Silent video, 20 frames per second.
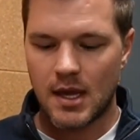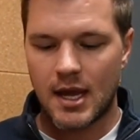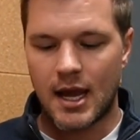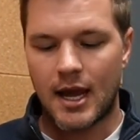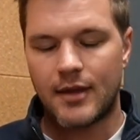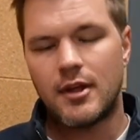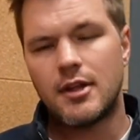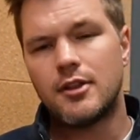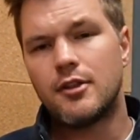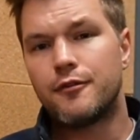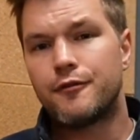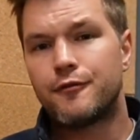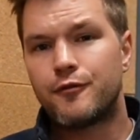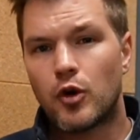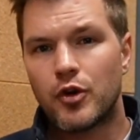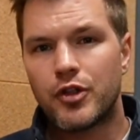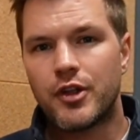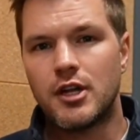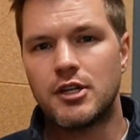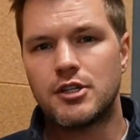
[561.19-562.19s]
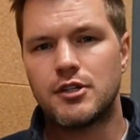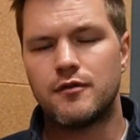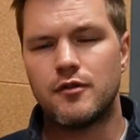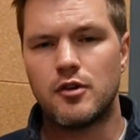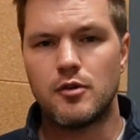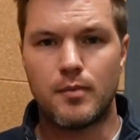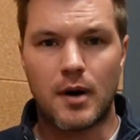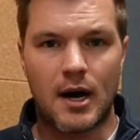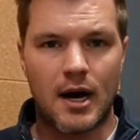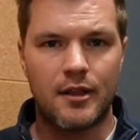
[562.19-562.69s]
And then the fourth
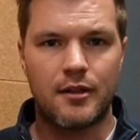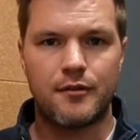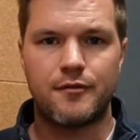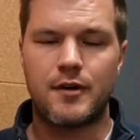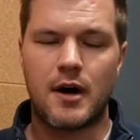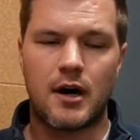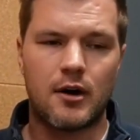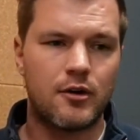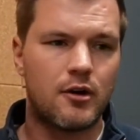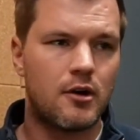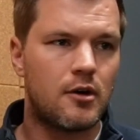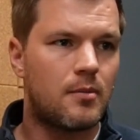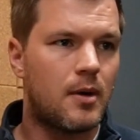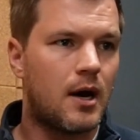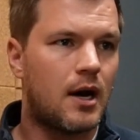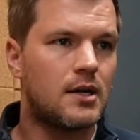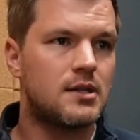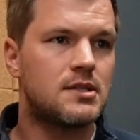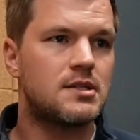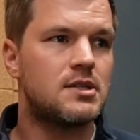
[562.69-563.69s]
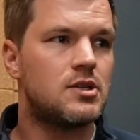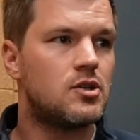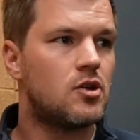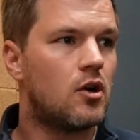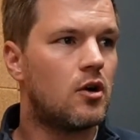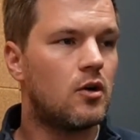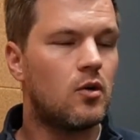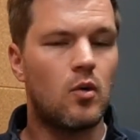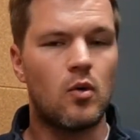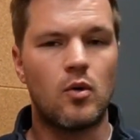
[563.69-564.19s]
interview by the founder, by a C E
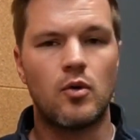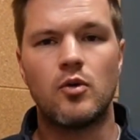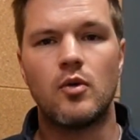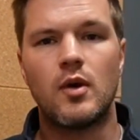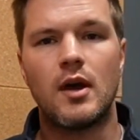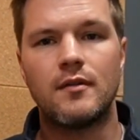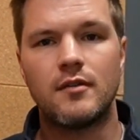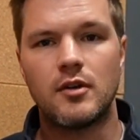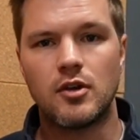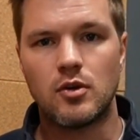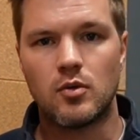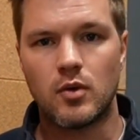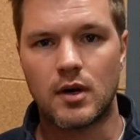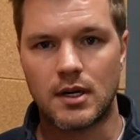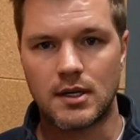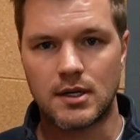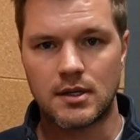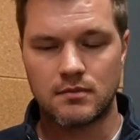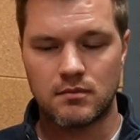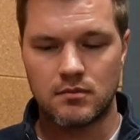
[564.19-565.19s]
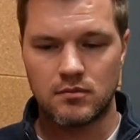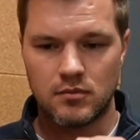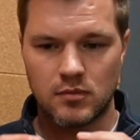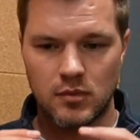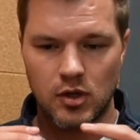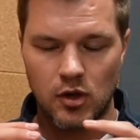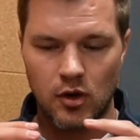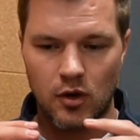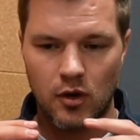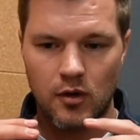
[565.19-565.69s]
O, or whoever you want to,
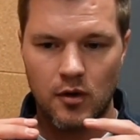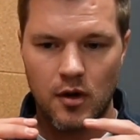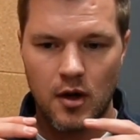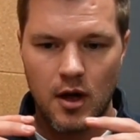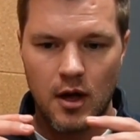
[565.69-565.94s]
you know,